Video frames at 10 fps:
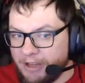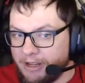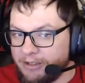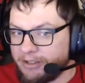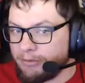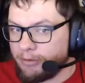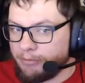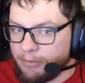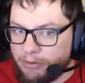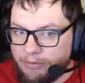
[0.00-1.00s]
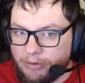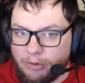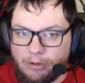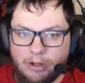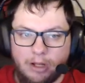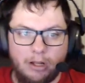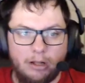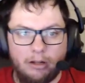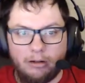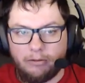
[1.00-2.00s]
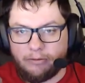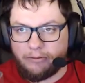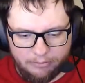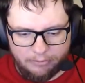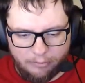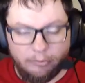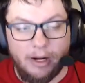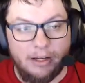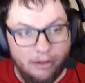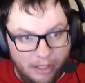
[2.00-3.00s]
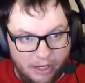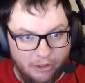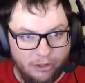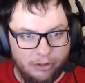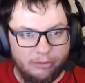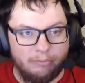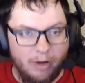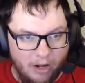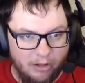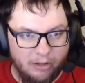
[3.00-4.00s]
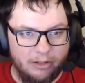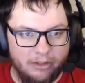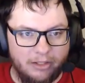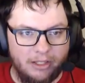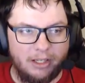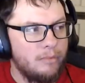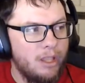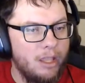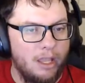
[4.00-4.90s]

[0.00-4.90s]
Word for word: is the removal of regulation, policy,